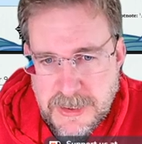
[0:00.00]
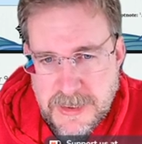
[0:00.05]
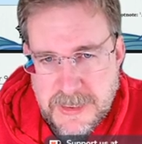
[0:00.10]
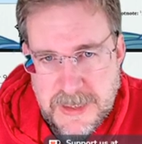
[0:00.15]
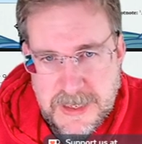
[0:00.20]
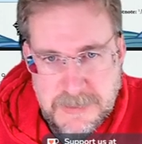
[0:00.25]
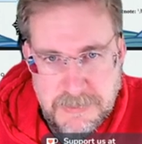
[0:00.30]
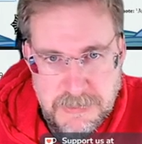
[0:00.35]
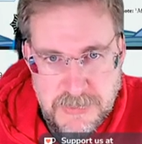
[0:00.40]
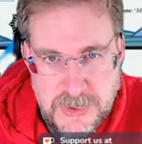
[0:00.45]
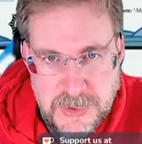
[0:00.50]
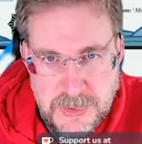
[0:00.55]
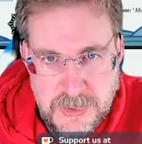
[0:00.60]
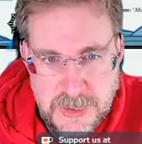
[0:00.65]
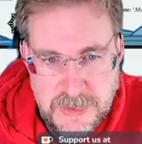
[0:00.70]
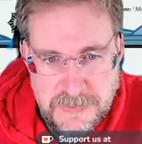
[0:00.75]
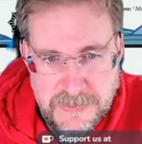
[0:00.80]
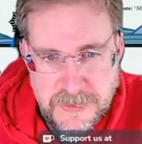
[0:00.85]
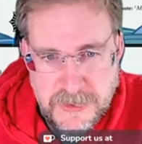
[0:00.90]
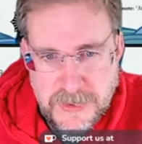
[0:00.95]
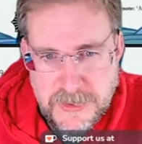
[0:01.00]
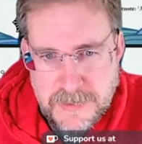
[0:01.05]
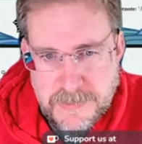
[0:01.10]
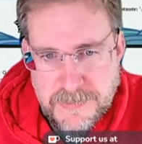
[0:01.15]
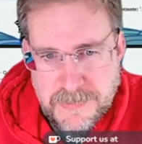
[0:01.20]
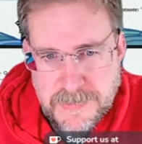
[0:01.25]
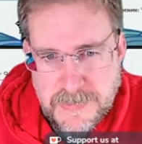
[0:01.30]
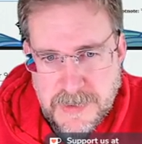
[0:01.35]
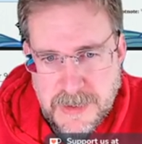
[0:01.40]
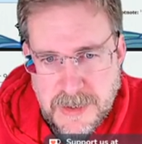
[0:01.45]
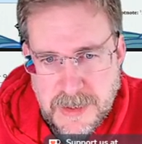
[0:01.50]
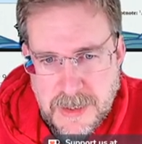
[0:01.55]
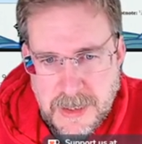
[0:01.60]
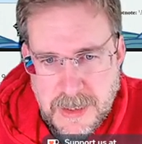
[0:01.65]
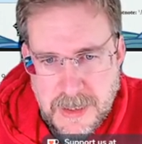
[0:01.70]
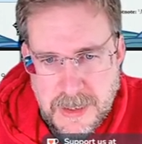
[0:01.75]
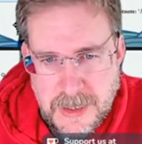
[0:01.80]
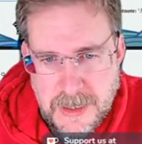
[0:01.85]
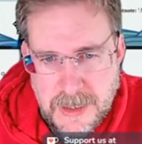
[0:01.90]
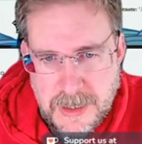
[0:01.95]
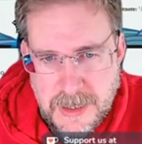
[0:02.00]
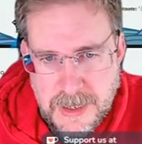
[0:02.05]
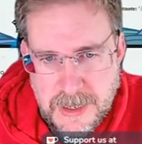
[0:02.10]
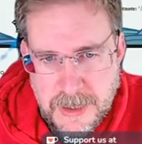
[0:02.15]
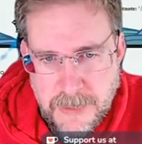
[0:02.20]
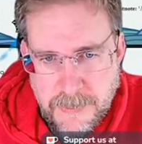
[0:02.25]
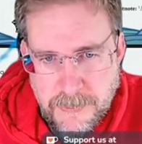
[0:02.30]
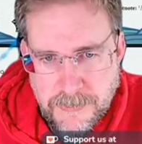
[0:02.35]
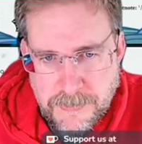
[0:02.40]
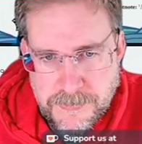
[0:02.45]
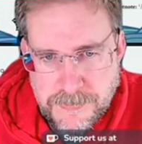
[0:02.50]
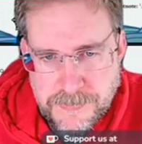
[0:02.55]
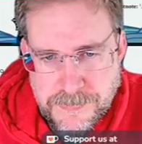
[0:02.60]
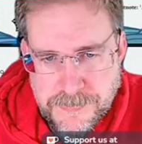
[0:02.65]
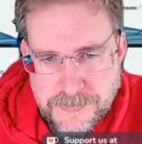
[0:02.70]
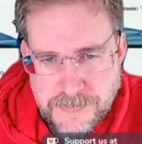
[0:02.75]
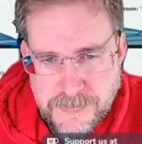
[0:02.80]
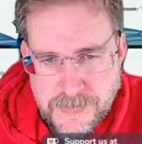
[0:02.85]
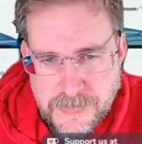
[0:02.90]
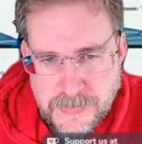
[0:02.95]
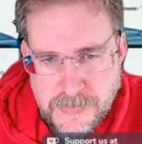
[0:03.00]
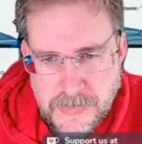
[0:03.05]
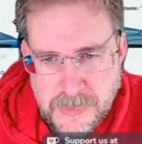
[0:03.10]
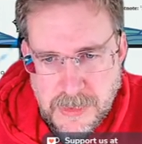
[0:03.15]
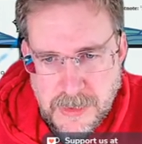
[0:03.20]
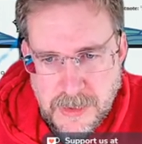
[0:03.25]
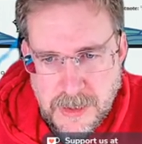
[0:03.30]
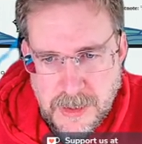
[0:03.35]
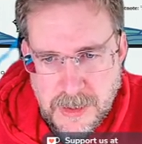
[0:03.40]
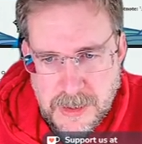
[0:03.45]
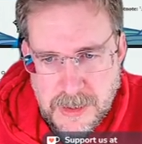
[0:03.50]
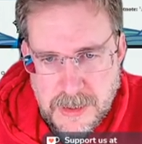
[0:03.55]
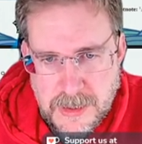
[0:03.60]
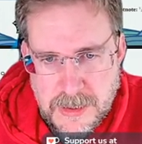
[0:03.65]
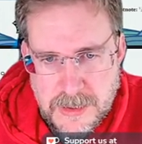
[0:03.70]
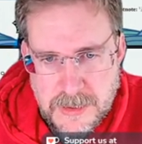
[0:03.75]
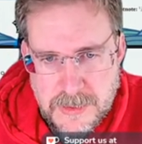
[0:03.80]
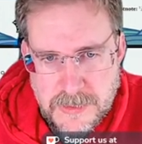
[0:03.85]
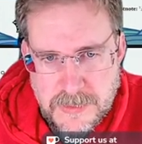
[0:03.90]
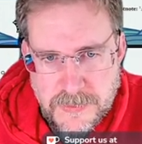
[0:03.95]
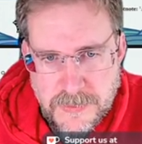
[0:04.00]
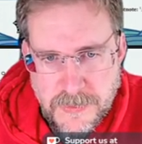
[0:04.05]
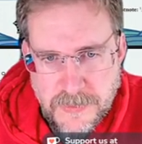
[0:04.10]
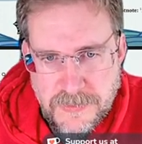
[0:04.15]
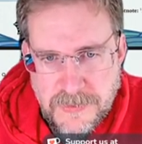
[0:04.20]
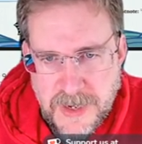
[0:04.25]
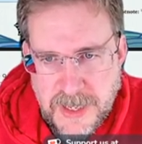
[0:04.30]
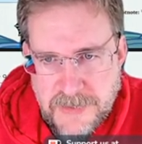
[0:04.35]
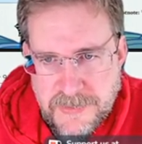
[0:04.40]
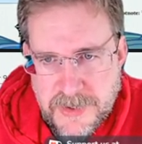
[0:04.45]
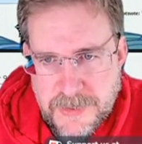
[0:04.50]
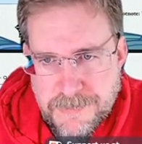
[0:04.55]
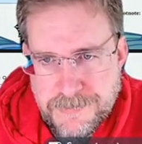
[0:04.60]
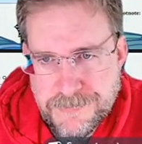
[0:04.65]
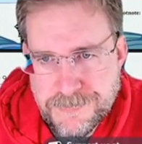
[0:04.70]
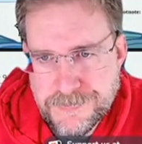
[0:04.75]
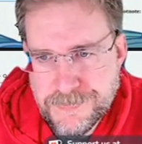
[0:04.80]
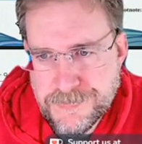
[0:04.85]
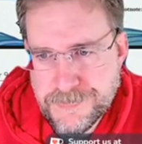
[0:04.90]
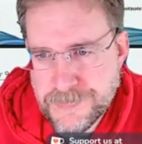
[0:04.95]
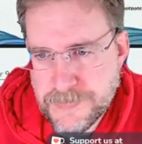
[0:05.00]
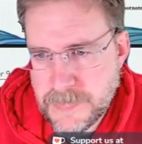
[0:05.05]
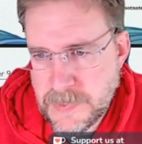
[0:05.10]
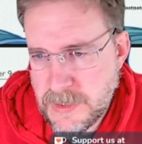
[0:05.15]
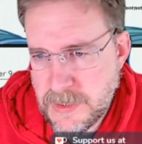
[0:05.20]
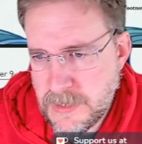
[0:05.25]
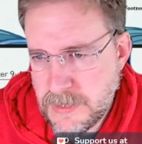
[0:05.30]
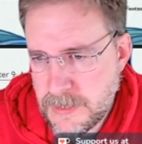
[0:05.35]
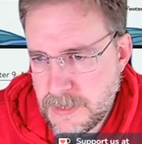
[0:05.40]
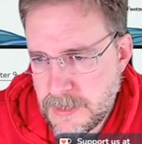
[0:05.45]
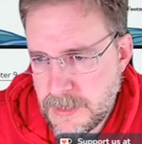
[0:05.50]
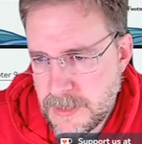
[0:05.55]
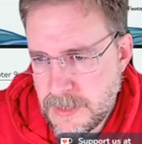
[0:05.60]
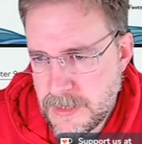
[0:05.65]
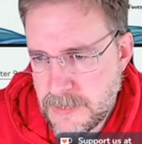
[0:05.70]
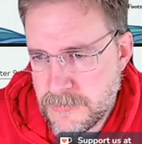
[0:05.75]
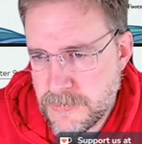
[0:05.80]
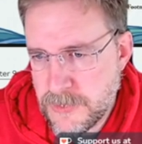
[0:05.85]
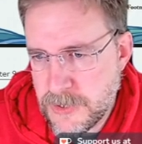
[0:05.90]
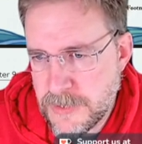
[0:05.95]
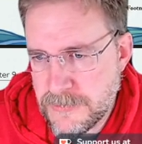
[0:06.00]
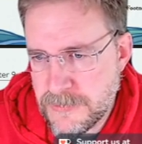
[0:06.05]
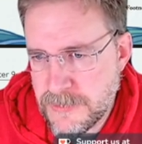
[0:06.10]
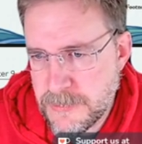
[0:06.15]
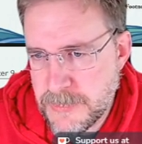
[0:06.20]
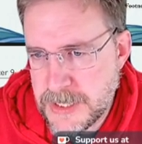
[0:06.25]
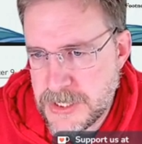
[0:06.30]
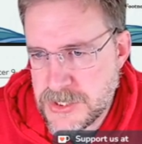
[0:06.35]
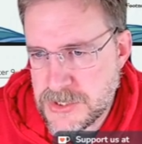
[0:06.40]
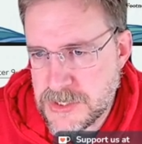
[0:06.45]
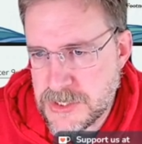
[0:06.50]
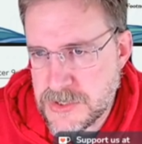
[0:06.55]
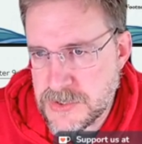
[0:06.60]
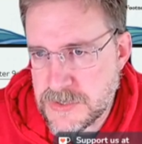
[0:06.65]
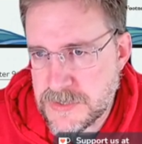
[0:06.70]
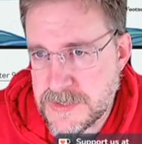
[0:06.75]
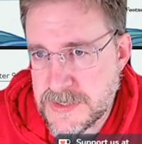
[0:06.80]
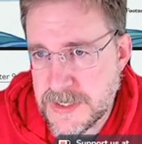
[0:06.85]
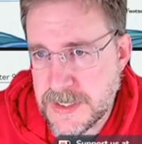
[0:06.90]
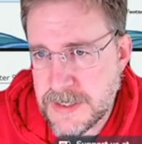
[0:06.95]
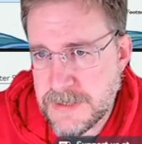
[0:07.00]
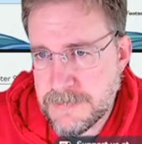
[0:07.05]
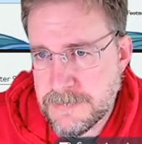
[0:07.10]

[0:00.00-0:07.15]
they're purely for, um, for flavor or information, I should say.